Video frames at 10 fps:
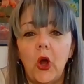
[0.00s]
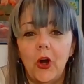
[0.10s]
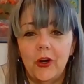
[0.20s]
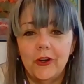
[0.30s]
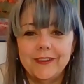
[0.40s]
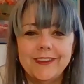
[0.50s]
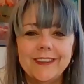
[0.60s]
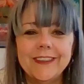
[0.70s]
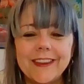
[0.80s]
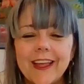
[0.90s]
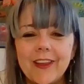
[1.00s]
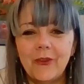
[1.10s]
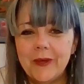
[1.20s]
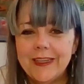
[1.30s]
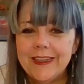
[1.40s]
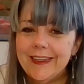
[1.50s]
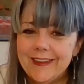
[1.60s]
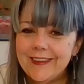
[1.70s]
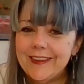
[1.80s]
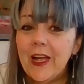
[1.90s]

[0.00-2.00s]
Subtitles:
art. That's what it is.